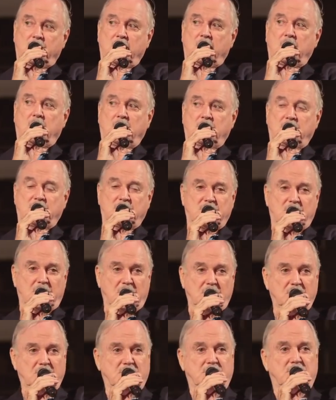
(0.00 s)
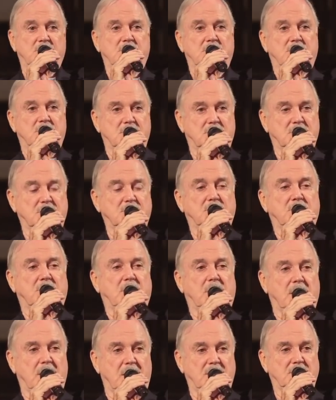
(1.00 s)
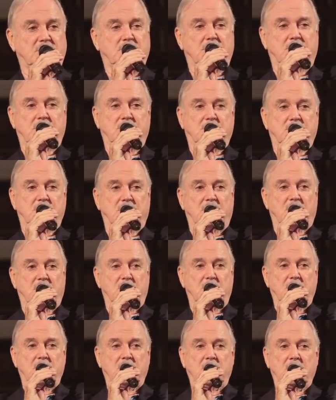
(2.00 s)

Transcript: they had chosen to do the hatchet job.